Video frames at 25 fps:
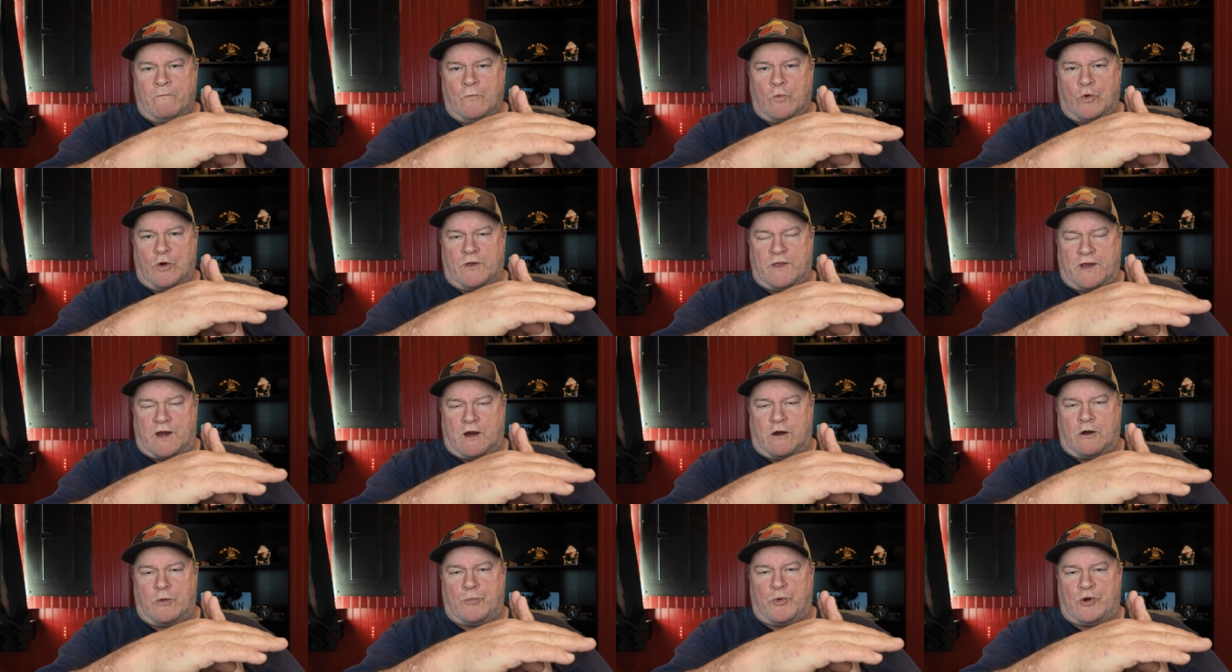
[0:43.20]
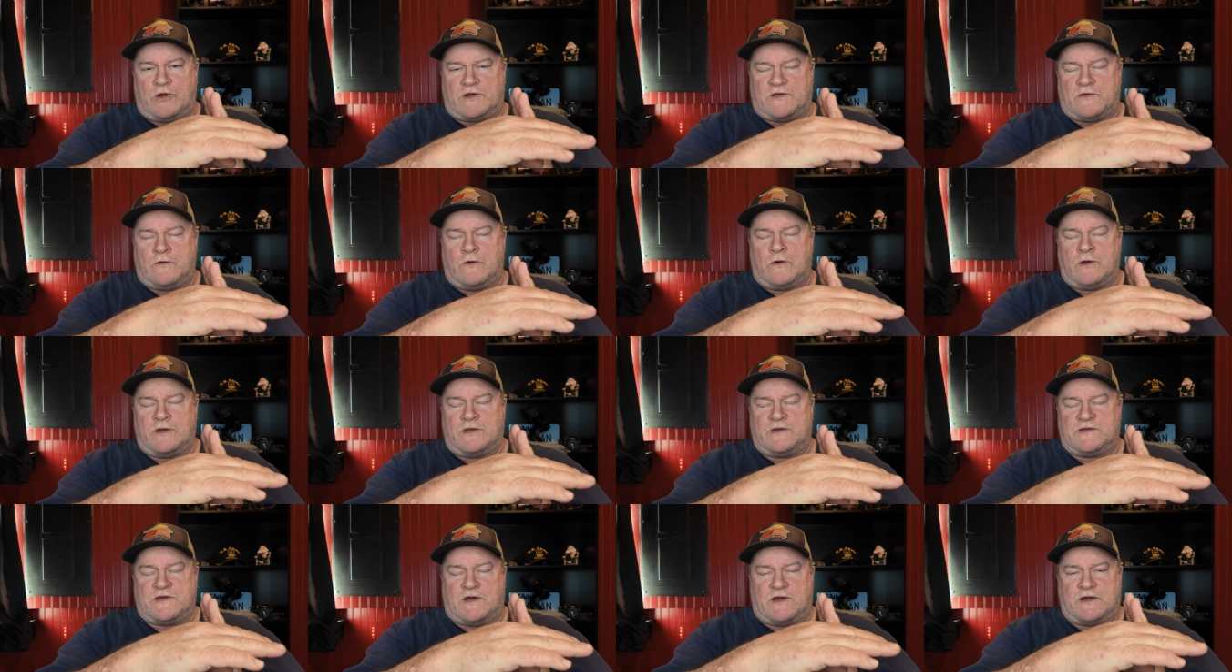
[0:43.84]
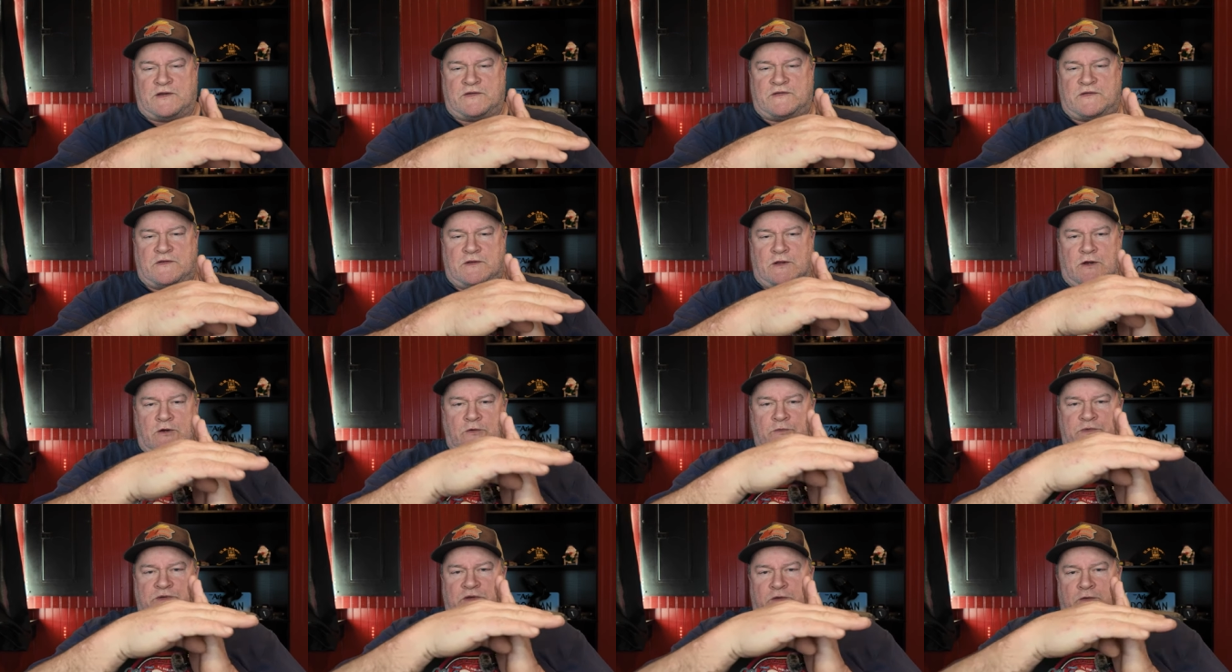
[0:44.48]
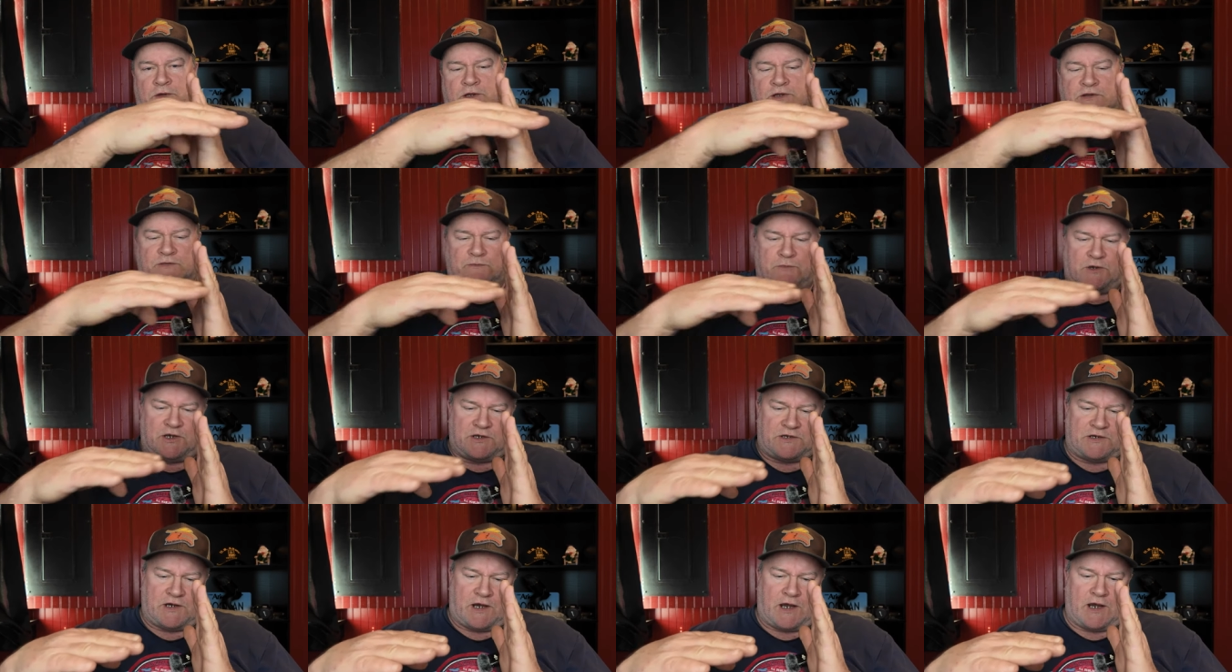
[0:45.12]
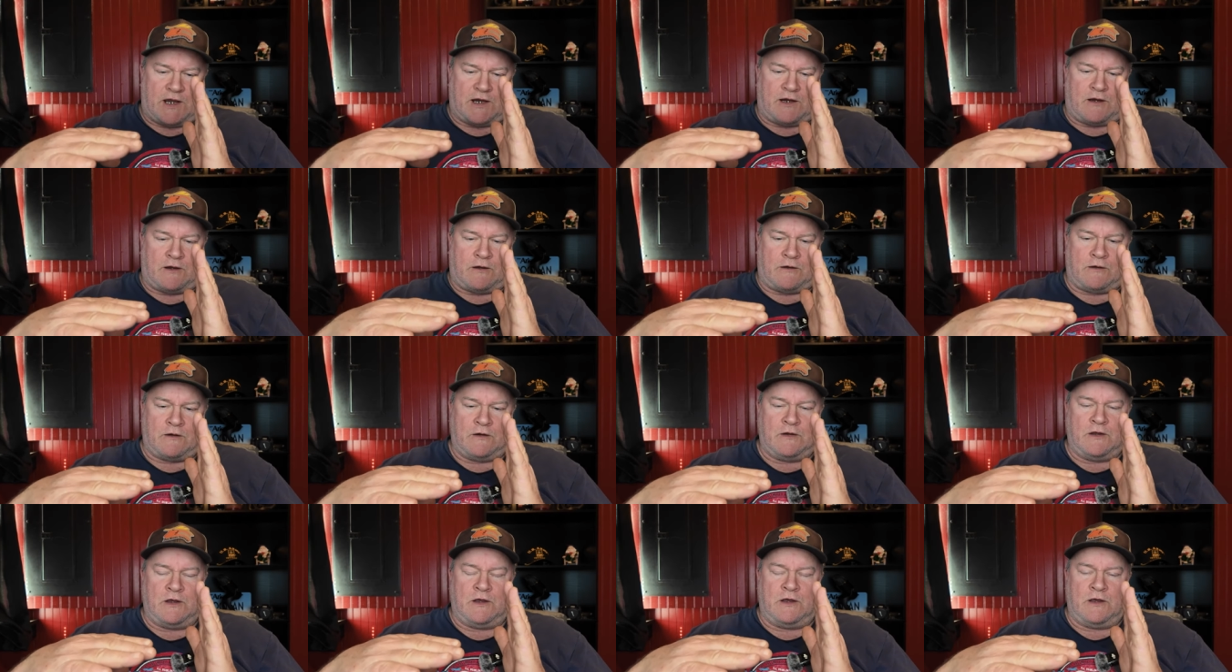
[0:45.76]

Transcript: where the carport's going is on a slope, so it's much higher.